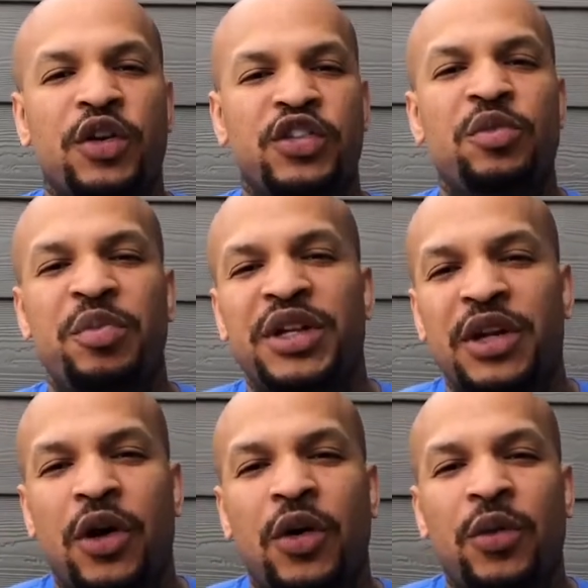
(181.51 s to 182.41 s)
there shouldn't be
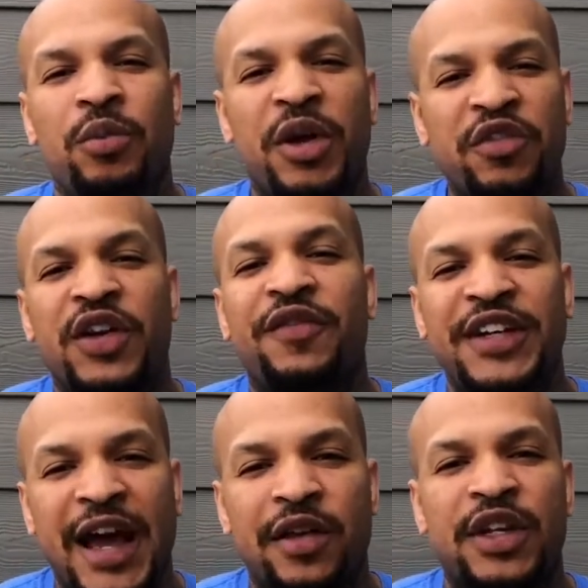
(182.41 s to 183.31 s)
no benefit of a
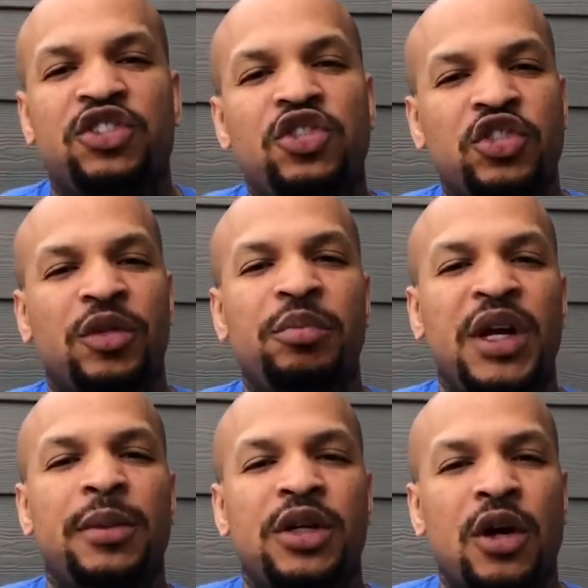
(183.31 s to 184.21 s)
doubt that you shouldn't be
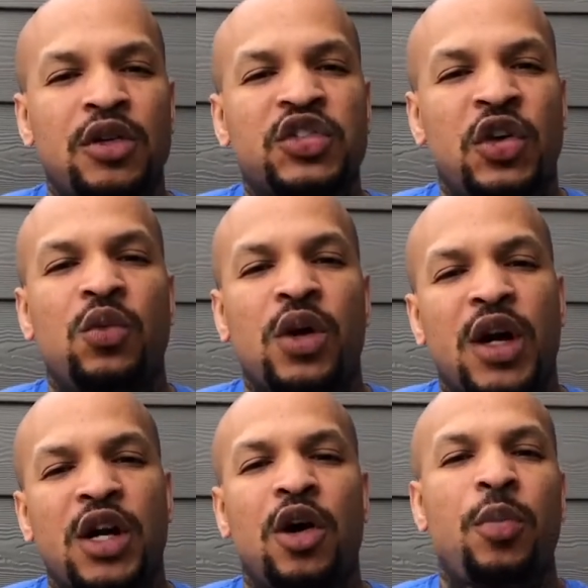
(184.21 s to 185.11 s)
able to go somewhere
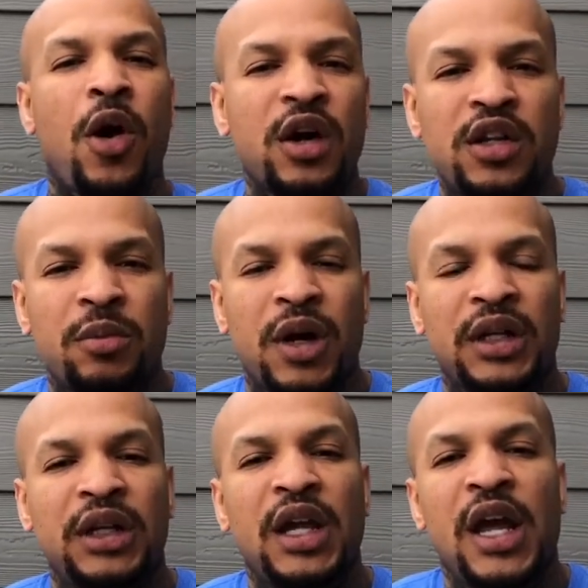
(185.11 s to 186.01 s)
and go park your
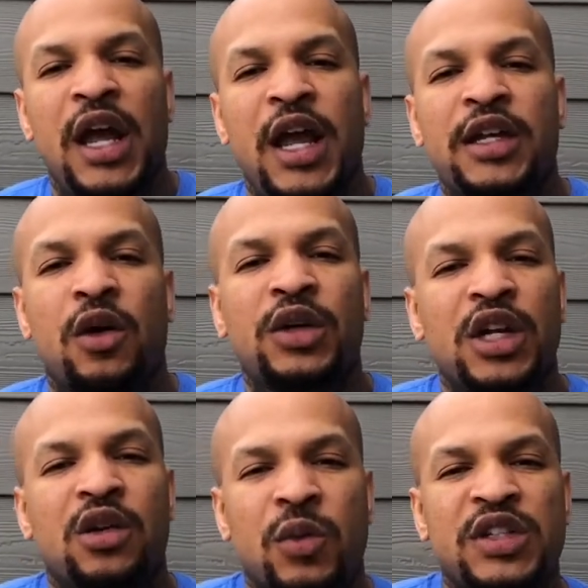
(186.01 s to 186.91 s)
money and go
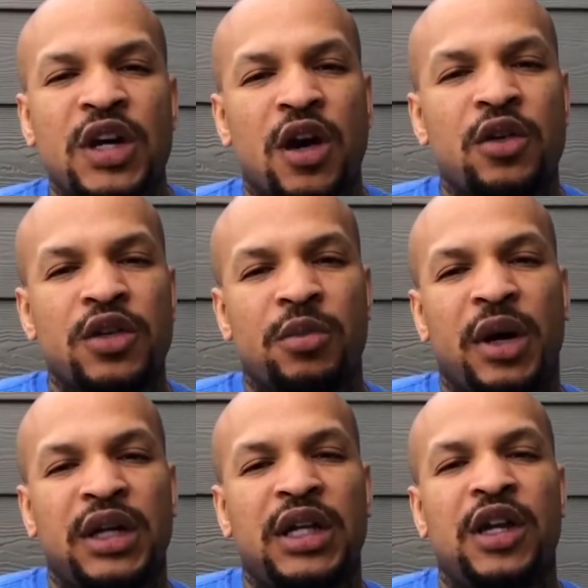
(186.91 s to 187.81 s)
get a return on your money.